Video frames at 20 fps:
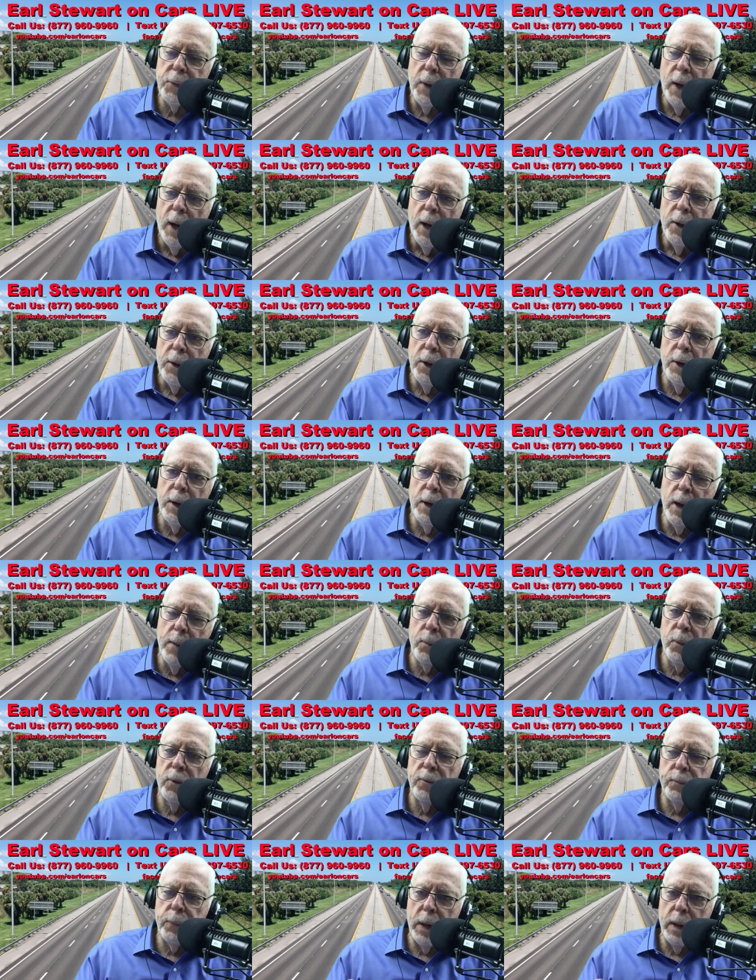It's the
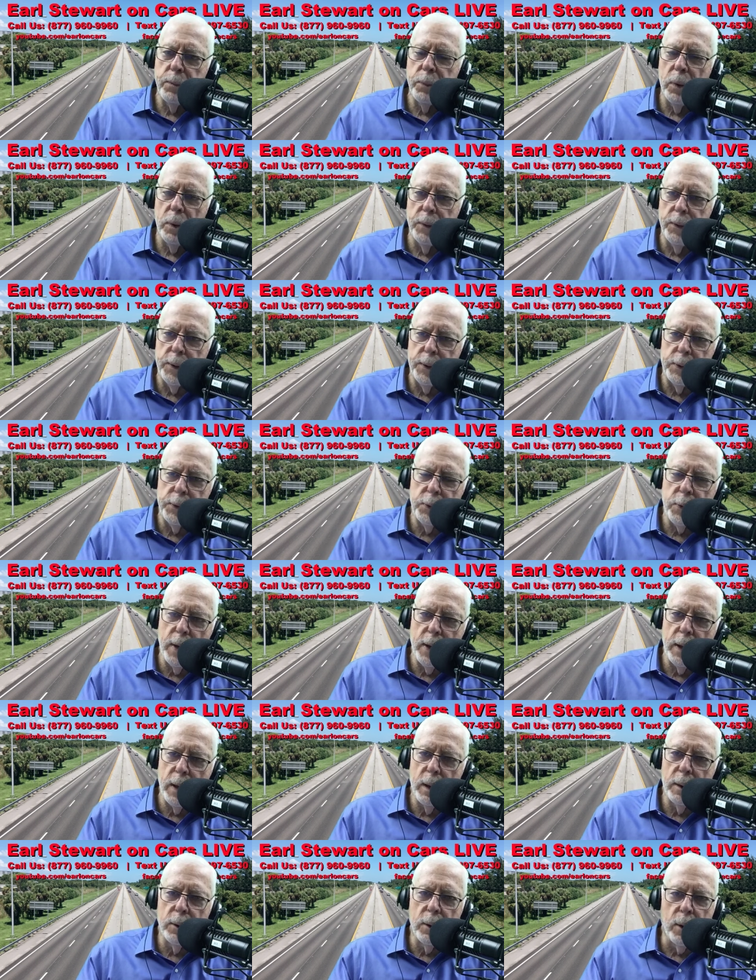number of people that are
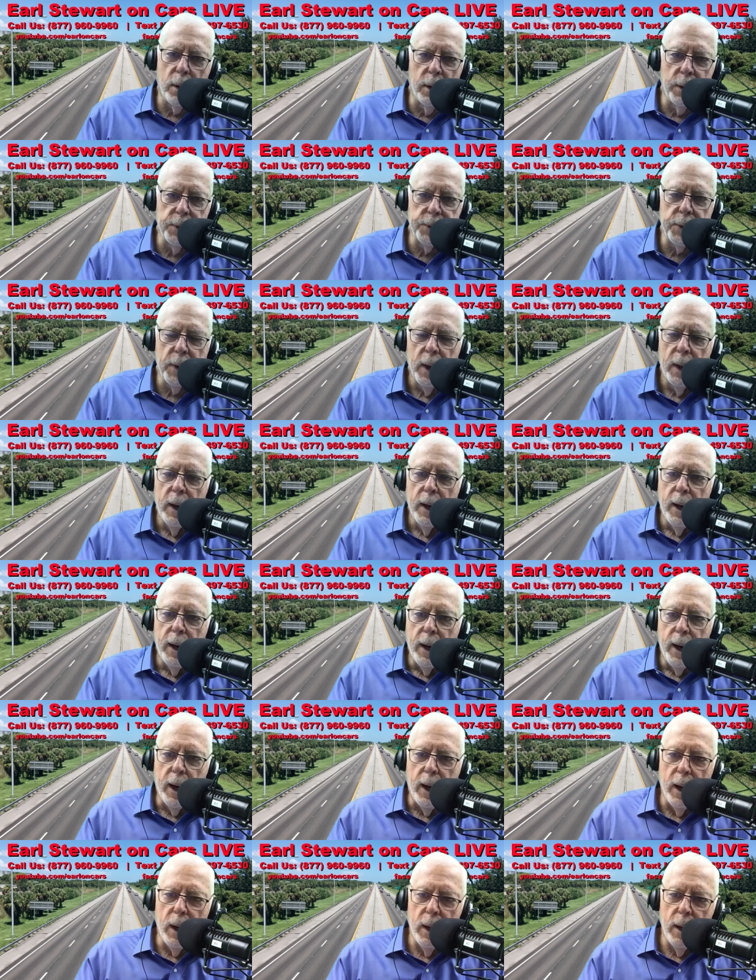trading in cars.
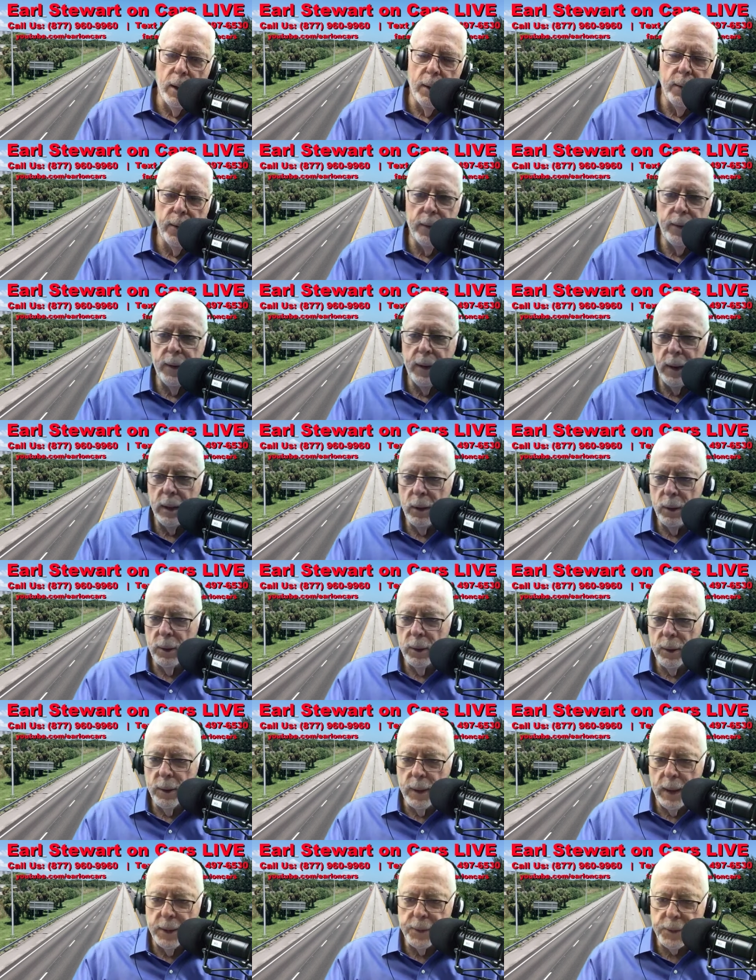
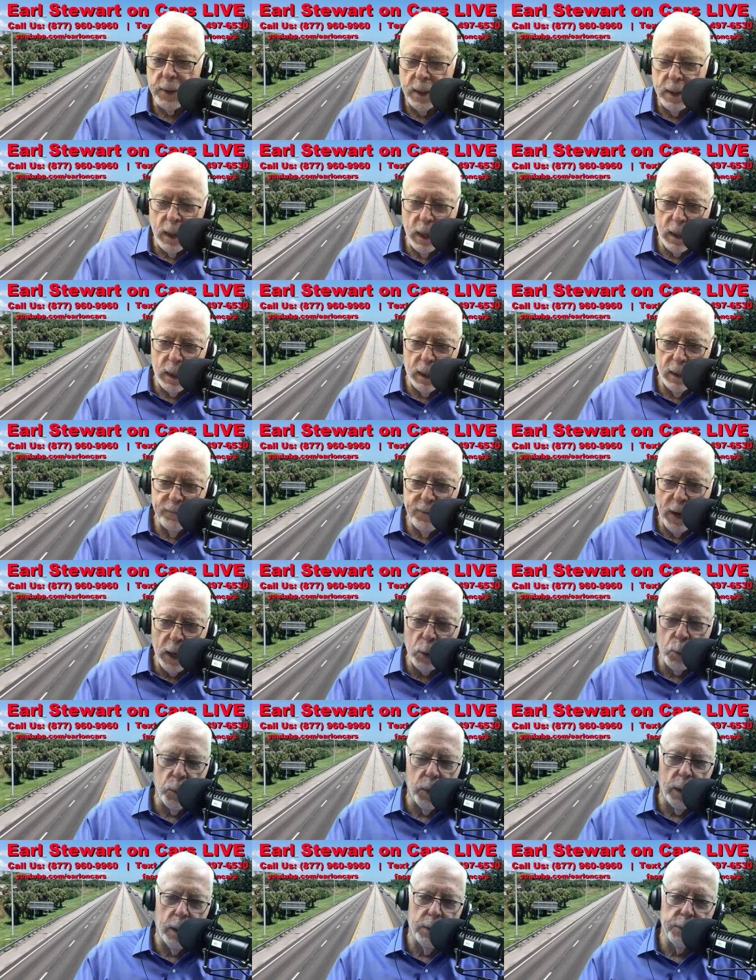They say negative
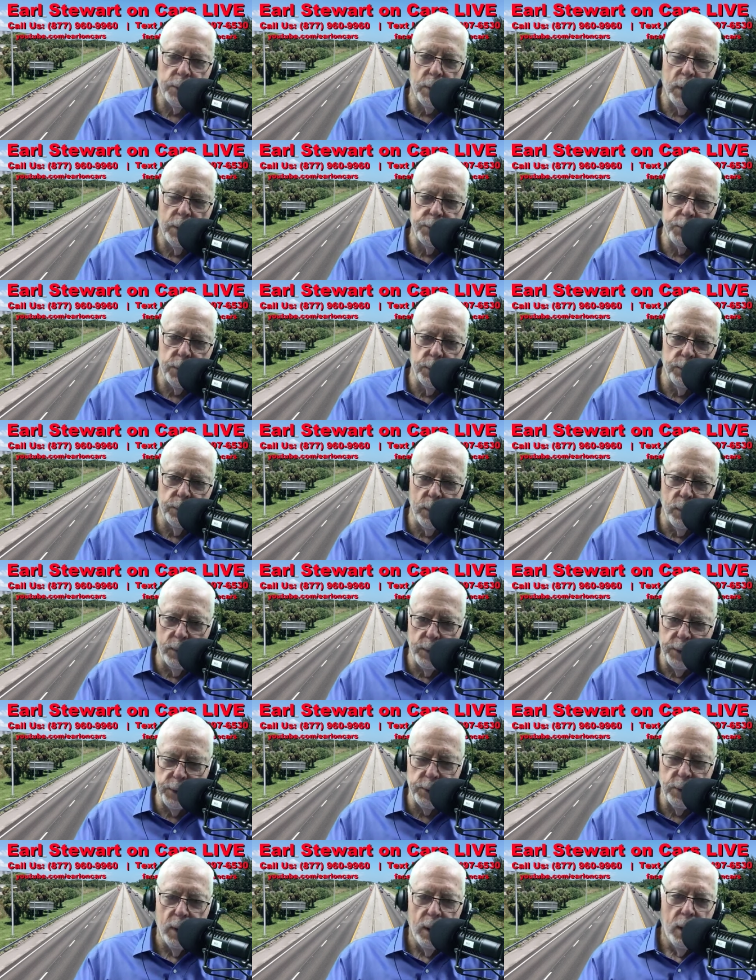equity. It's also
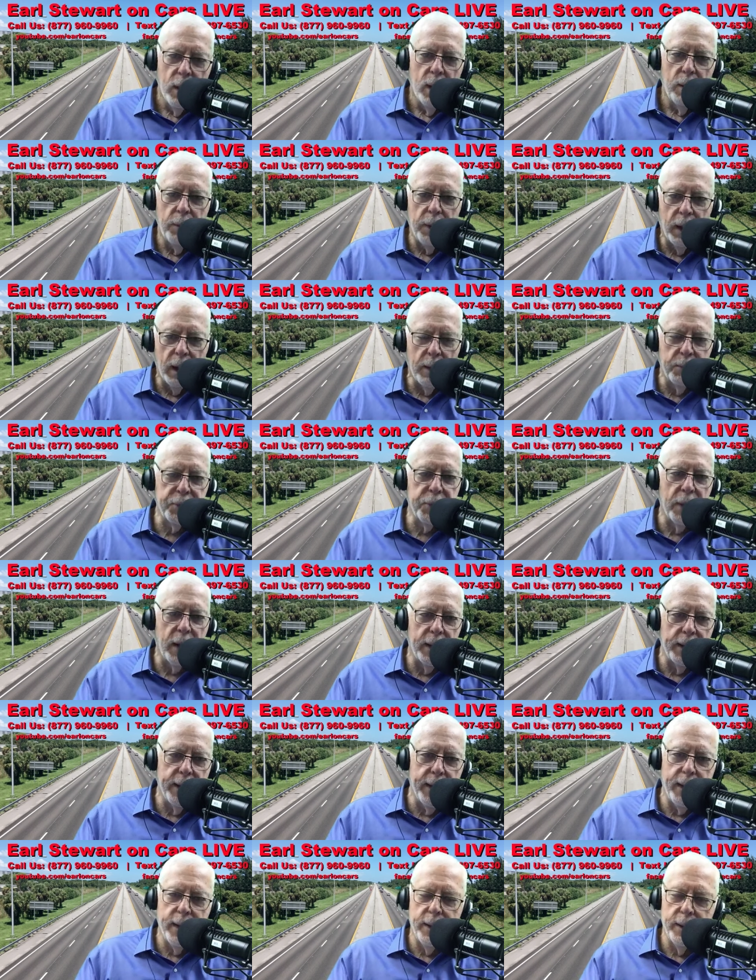known as being
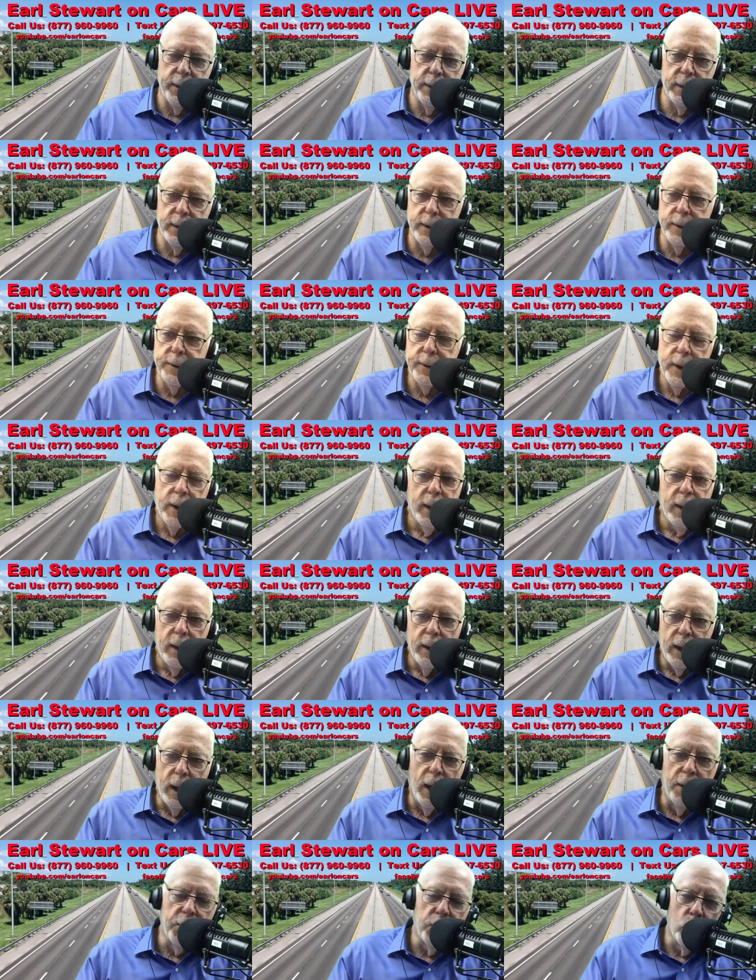upside down,
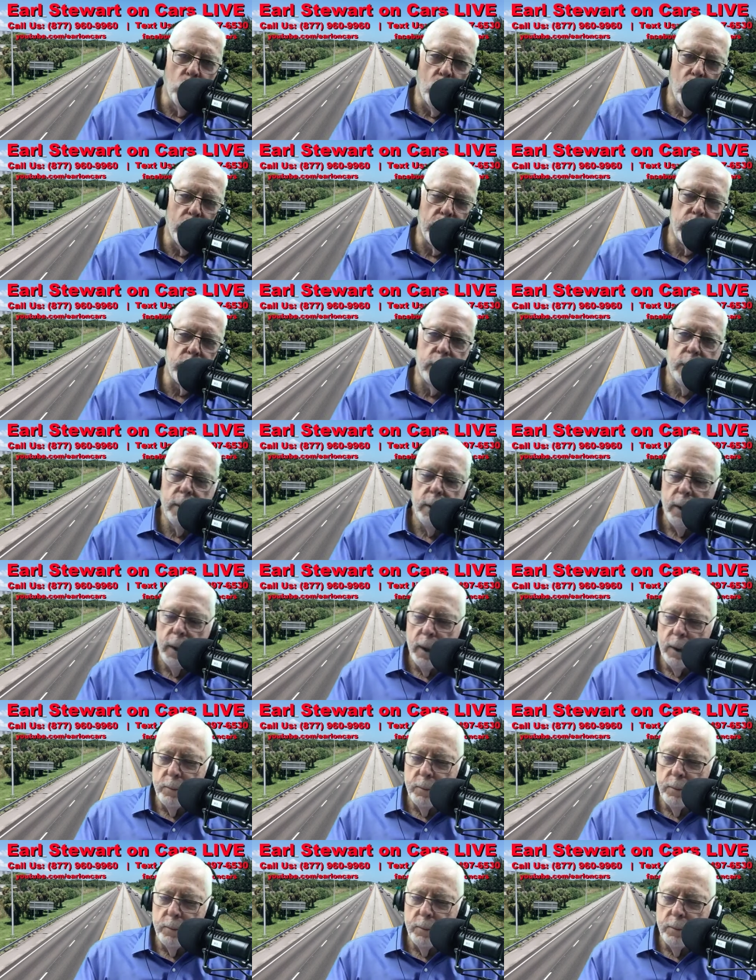underwater.